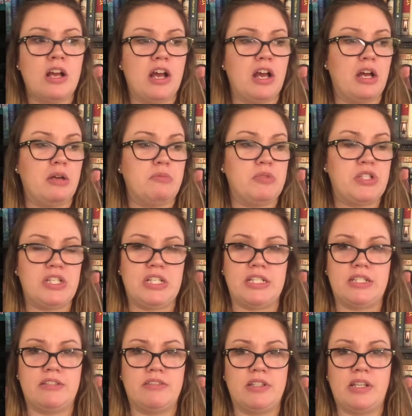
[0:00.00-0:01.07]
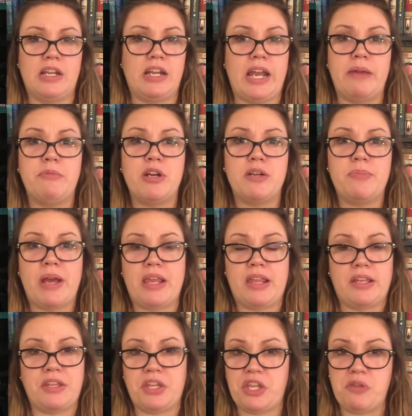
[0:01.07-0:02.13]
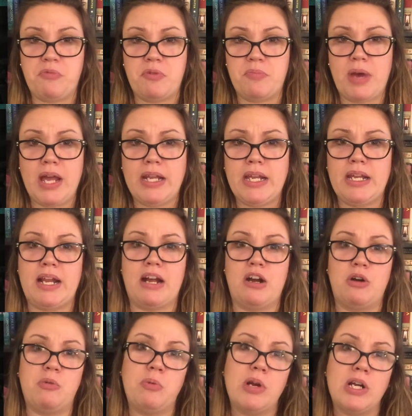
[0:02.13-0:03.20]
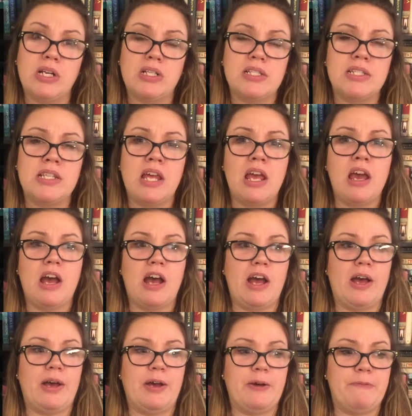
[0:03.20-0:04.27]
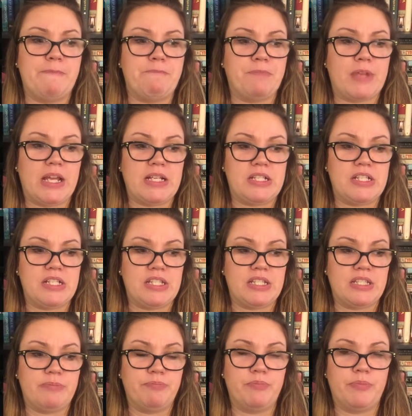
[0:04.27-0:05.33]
Um, she's enamored by like the human body and how it works, um, and she's